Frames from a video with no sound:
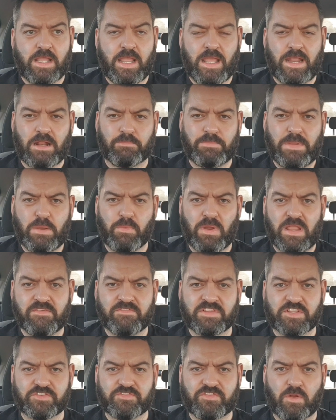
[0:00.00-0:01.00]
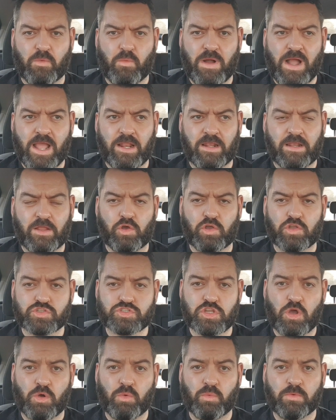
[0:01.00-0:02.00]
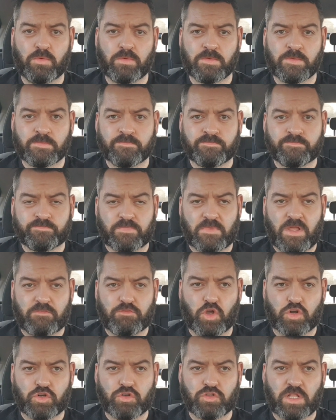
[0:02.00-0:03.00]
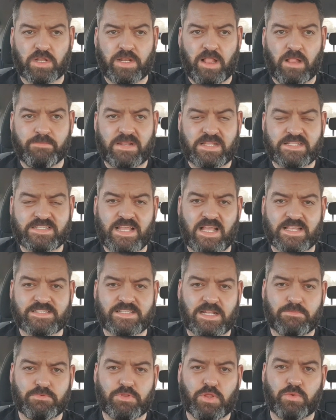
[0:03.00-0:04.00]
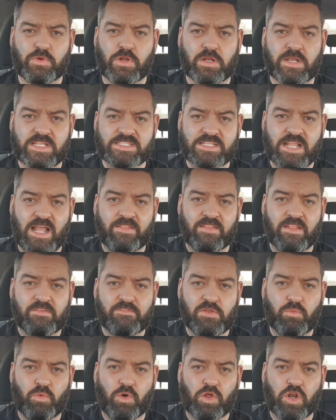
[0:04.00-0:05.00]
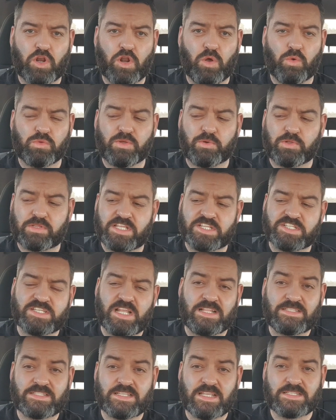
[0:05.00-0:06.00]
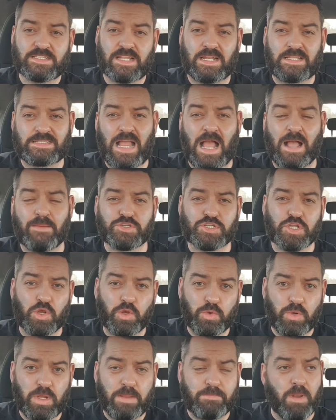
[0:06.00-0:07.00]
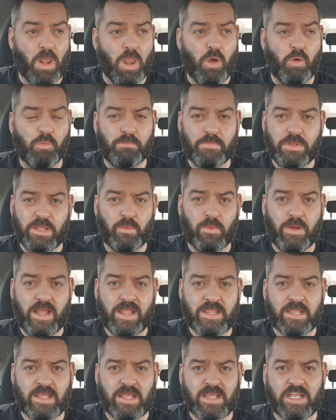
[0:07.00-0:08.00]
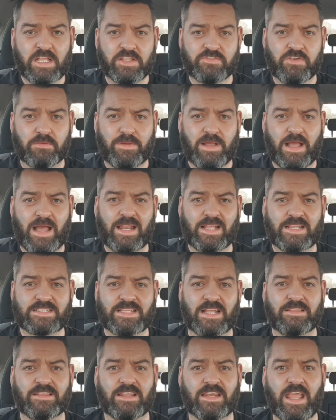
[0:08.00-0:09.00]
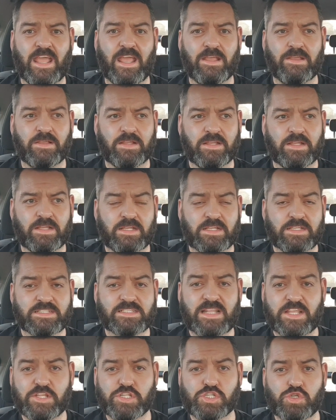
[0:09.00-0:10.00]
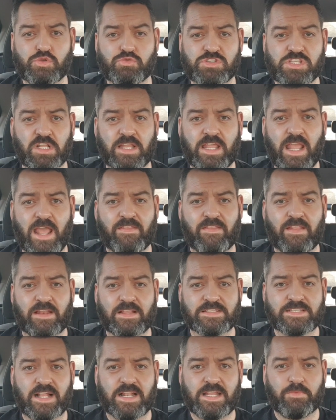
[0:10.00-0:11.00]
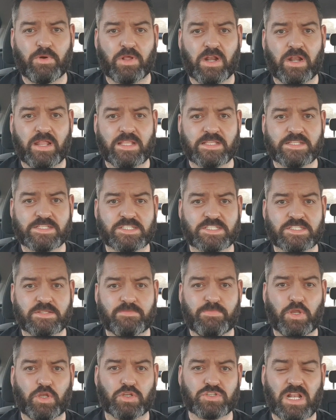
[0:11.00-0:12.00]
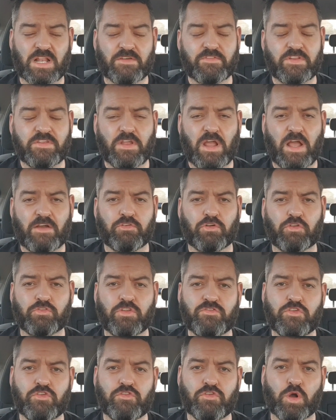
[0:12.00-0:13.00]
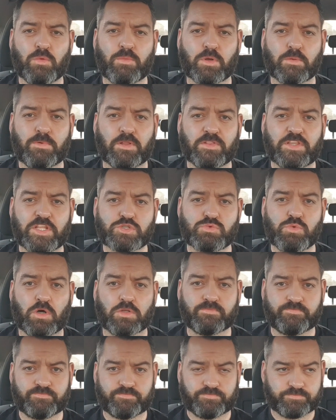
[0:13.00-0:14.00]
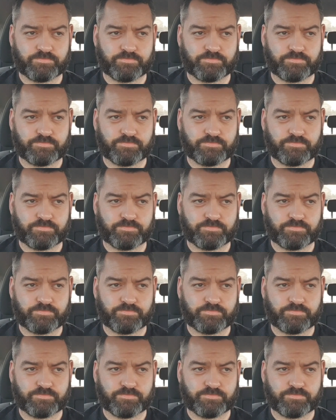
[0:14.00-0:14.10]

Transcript: And I've been waiting for this for a while. Also, I've got another little bit of testing I'm doing on this hand, and if you want to know what this scent is, and it's absolutely blown me away, it's for Alexandria. Stay tuned till the end and I'll tell you what it is, because I'll have a full review coming up on this one